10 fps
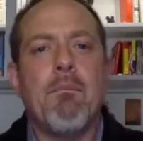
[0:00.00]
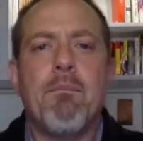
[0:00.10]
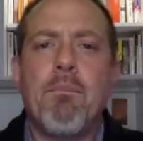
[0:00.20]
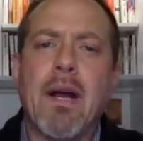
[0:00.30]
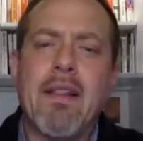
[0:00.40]

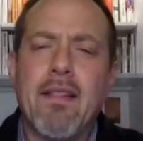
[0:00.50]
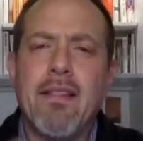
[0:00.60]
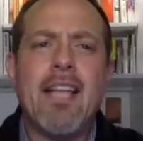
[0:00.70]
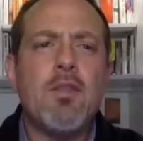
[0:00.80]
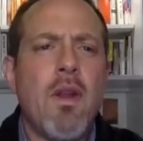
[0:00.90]
But
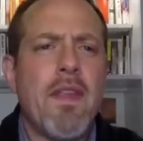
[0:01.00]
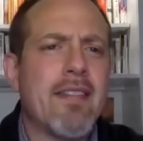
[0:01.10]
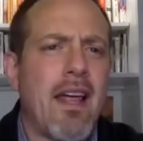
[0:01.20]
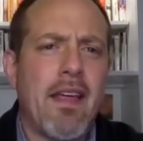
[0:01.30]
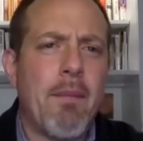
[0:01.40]
that's one of the things
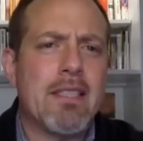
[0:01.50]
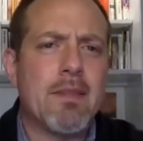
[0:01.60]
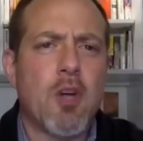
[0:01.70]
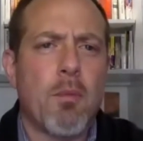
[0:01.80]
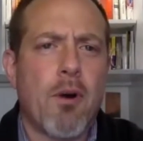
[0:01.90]
that I think makes him
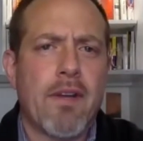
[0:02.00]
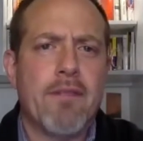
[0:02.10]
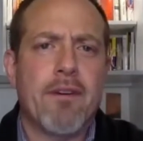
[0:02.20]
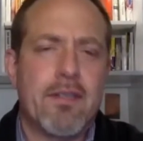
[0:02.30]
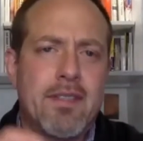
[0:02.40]
so perfect
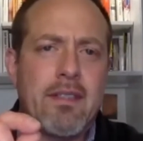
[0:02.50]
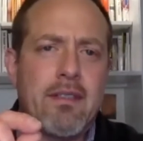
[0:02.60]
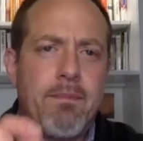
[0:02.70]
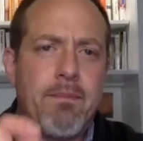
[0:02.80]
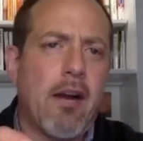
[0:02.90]
for
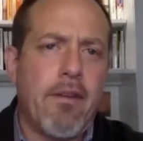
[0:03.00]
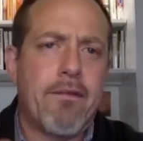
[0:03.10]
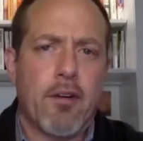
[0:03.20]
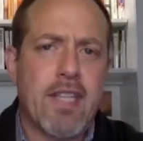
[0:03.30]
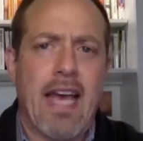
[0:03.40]
being our very
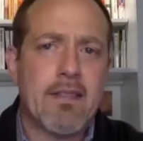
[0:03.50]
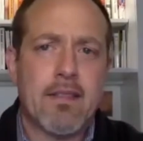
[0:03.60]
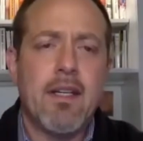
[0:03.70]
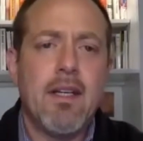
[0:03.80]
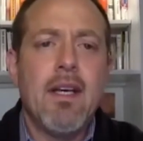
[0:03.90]
first guest.
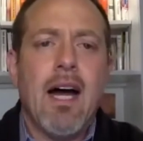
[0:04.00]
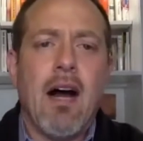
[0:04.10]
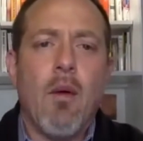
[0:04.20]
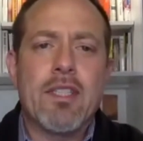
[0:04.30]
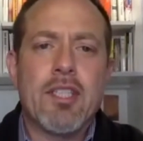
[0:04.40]

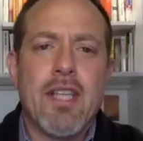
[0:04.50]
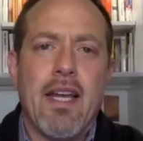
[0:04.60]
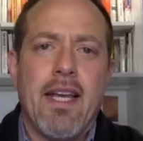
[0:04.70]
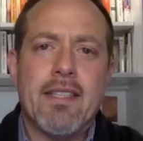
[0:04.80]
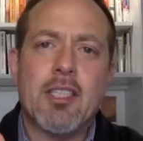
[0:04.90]
Which is that
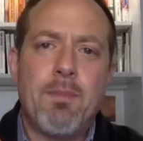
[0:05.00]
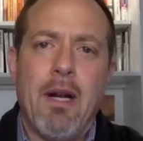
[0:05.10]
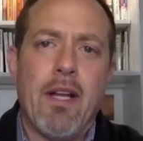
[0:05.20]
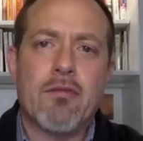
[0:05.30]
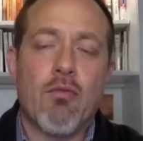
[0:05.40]
his
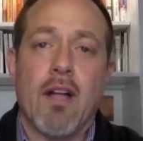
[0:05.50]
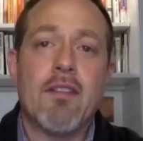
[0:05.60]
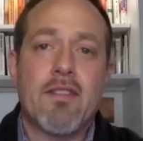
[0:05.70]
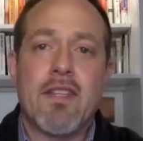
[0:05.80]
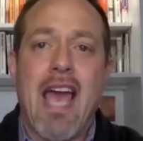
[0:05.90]
experience runs
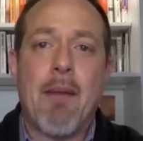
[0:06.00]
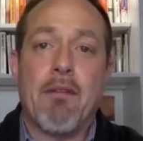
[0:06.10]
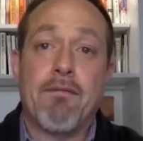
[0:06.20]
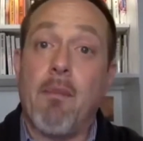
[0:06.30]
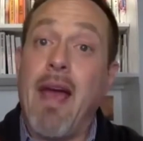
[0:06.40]
the gamut
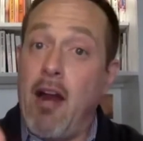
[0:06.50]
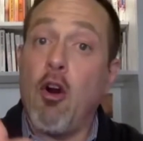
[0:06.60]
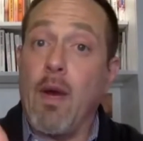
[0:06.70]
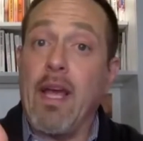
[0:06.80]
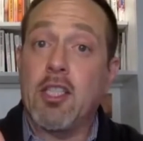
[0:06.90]
from
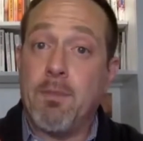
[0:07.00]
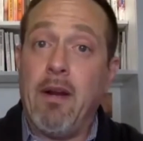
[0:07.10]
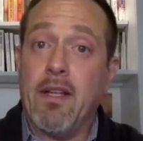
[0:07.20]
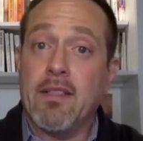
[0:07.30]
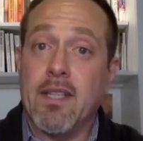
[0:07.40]
harrowing
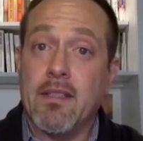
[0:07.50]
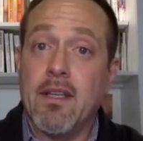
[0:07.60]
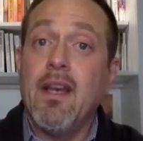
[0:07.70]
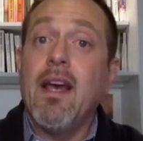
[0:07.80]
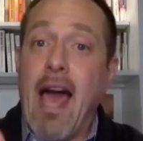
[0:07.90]
experiences
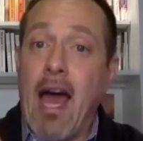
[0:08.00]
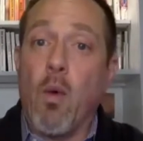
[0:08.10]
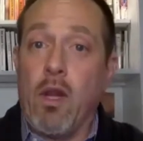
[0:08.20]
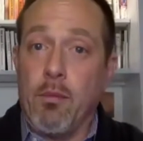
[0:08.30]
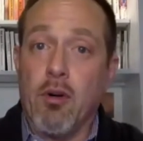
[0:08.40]
at
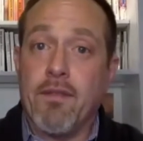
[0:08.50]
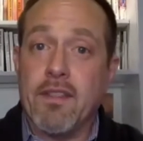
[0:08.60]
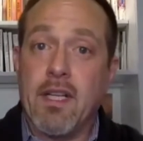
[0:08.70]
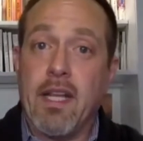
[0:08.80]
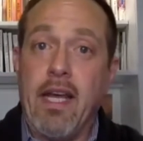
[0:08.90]
Willowbrook
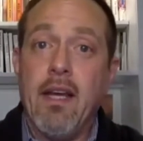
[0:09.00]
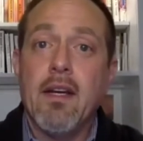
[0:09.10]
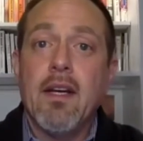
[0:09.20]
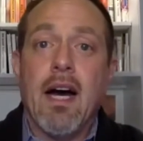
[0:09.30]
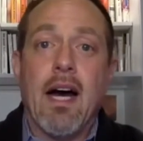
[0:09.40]
facility
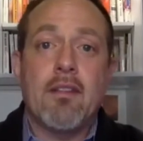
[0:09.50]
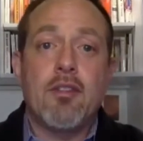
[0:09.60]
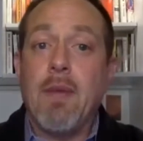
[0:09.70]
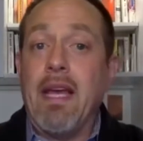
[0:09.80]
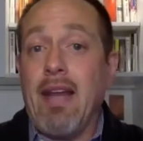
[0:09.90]
to
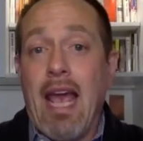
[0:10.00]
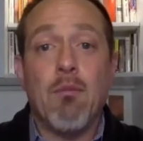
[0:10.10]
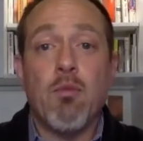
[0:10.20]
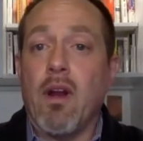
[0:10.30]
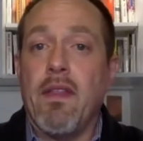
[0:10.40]
being named
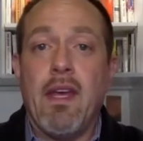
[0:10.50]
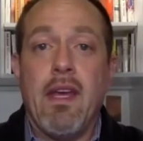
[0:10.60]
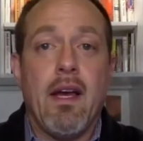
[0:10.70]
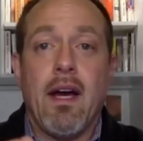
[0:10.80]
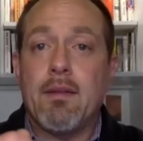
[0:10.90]
one of
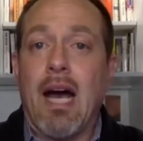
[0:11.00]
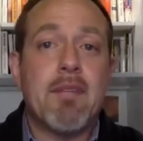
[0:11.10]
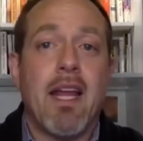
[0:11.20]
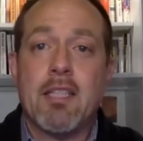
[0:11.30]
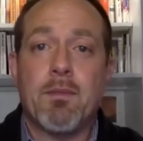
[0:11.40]
the top
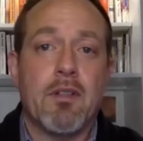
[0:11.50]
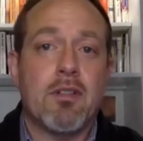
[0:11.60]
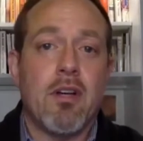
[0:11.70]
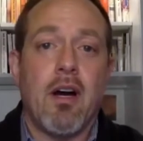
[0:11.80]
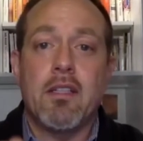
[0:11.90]
10 experts
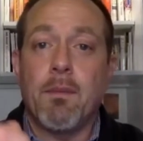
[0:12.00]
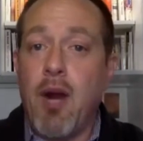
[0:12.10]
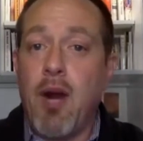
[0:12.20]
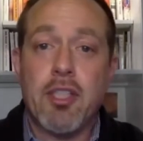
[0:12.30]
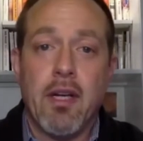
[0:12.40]
on
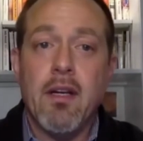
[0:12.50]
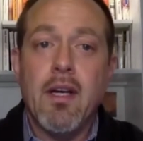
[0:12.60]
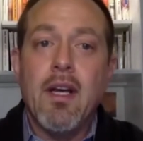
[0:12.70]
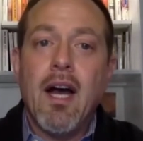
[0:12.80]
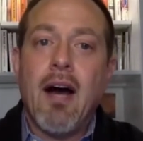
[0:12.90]
depression,
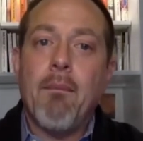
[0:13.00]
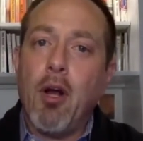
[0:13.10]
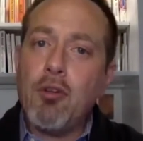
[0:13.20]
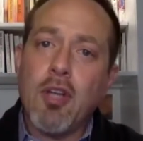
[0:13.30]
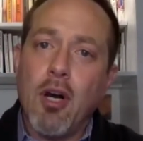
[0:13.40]
but
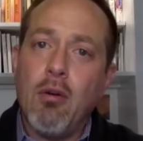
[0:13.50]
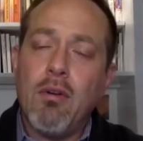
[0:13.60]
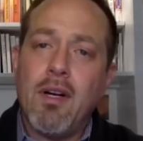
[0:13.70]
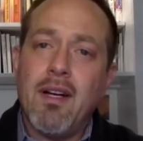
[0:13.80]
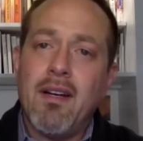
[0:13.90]
also
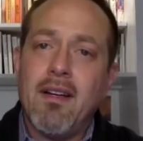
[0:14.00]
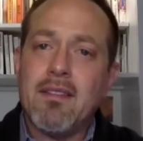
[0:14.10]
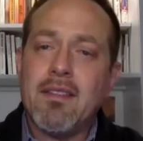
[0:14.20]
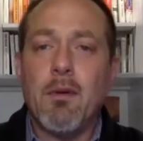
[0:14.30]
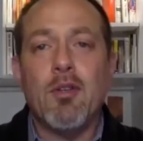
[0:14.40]

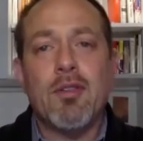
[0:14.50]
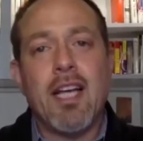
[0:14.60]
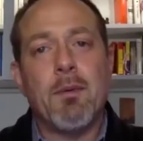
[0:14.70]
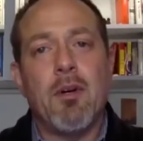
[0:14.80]
someone who's an expert